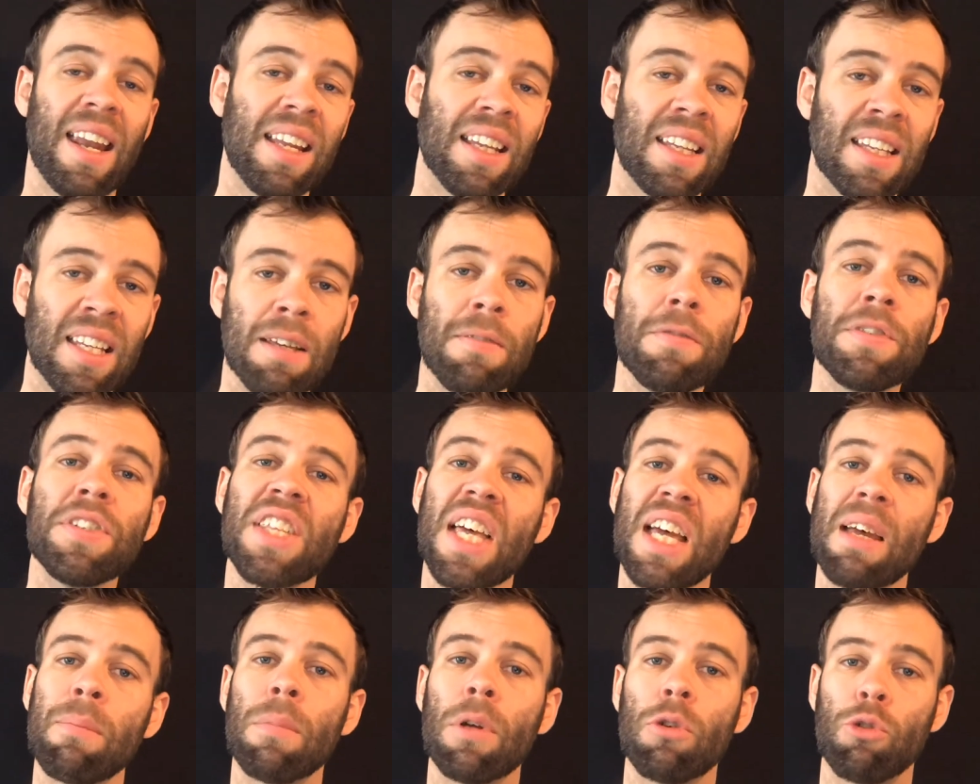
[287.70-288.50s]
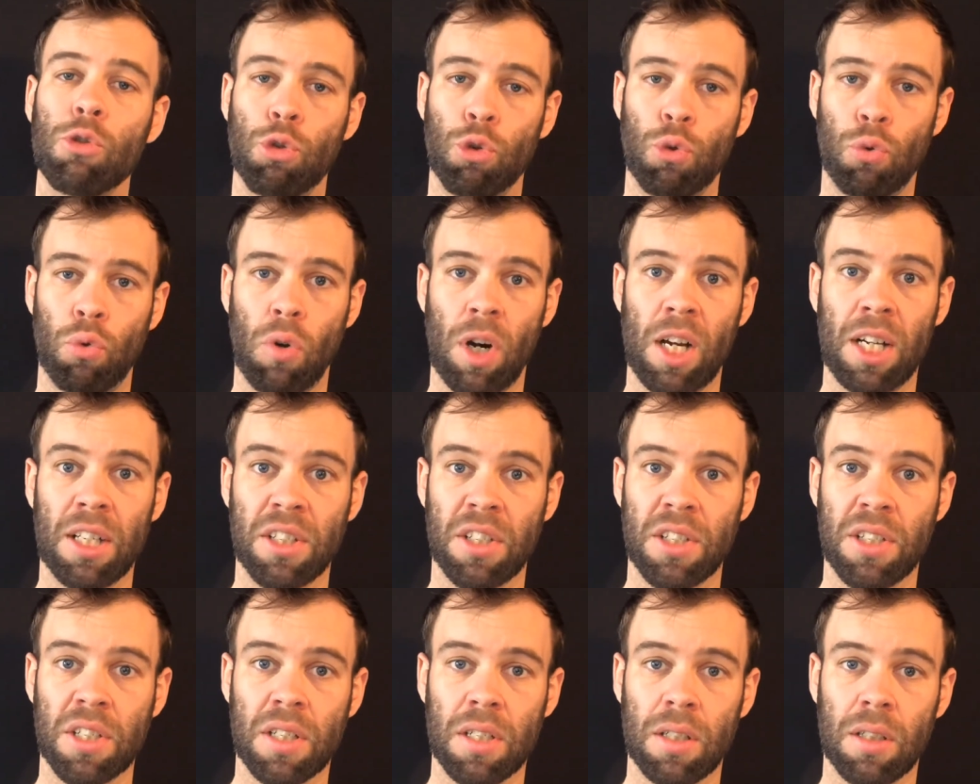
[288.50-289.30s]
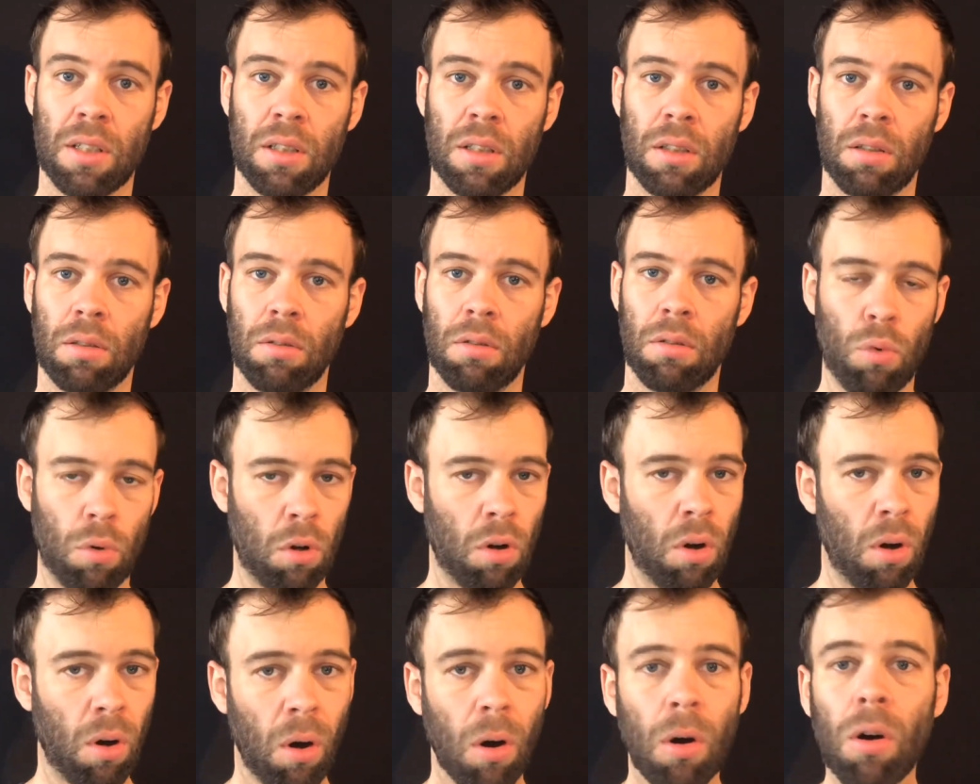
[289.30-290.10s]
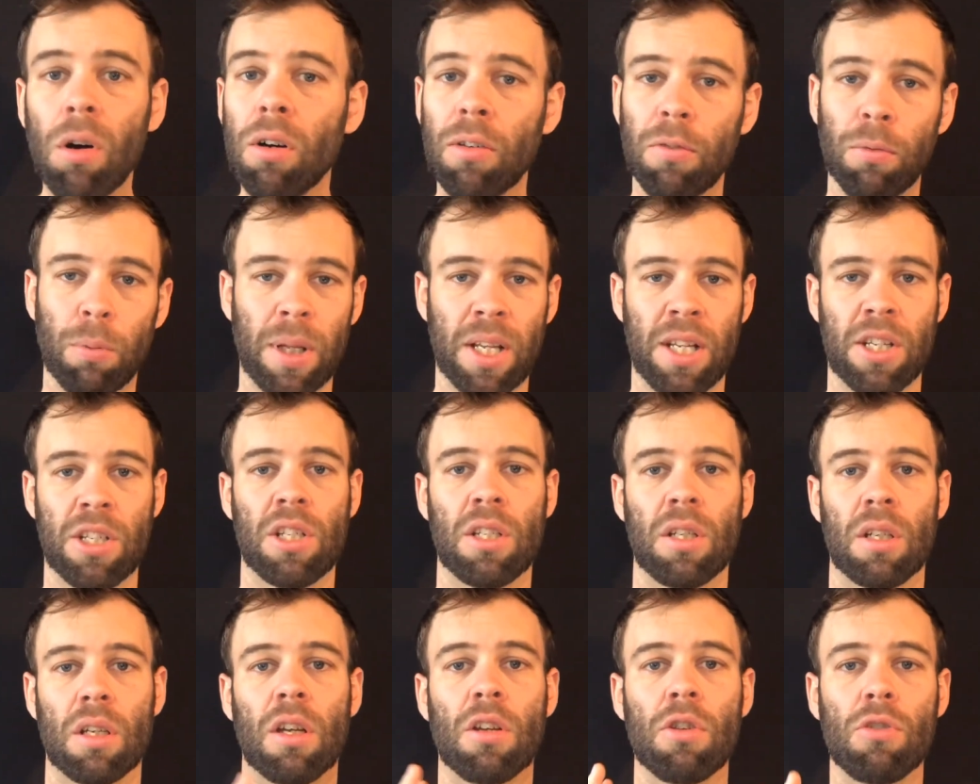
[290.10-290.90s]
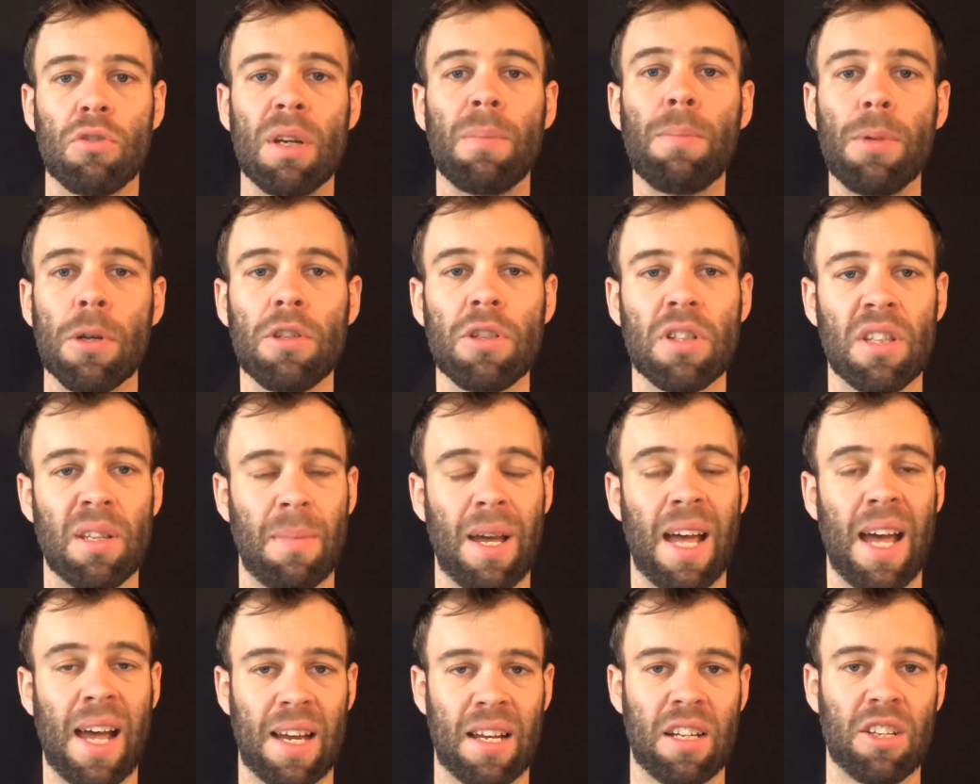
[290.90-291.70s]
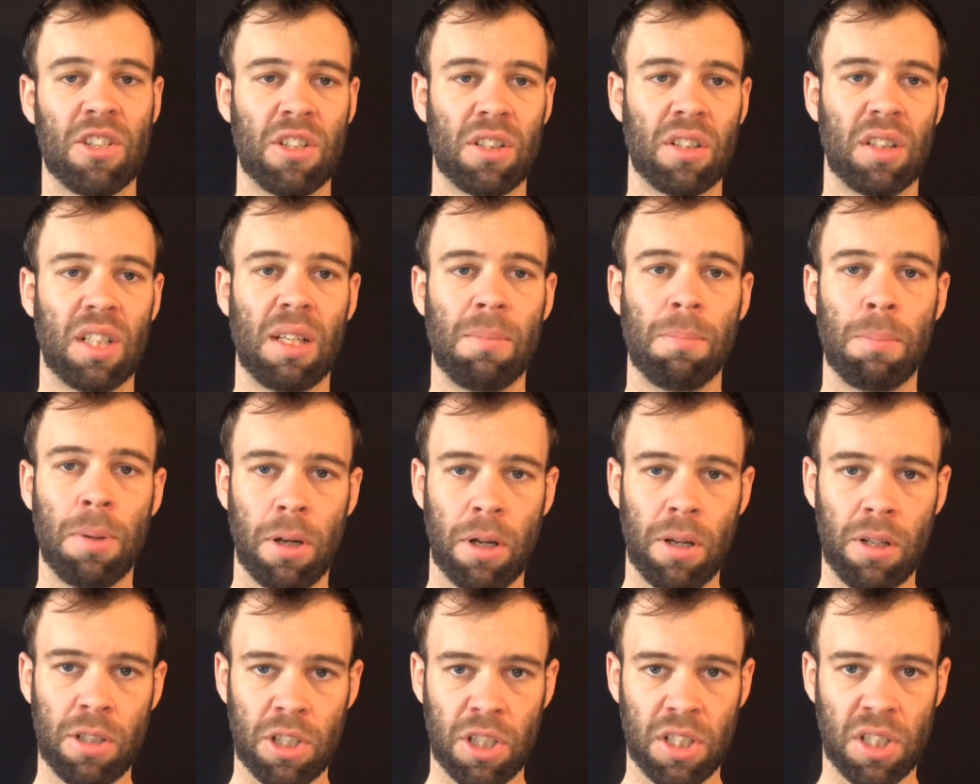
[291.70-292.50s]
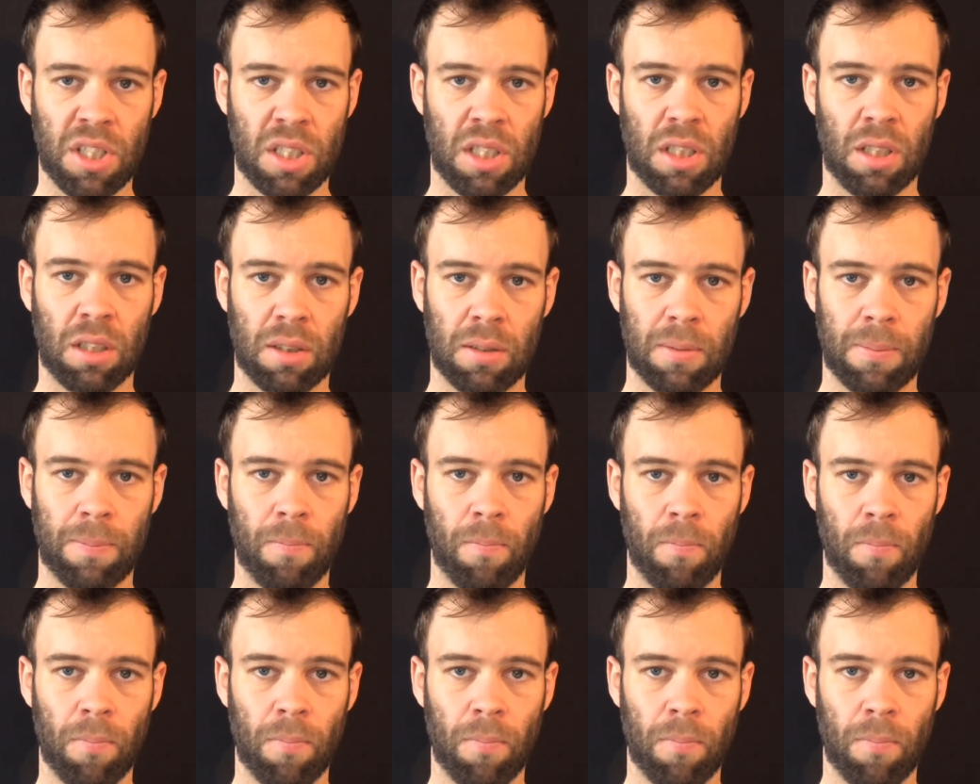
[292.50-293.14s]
And it gives them trust, all of which contribute to them actually purchasing.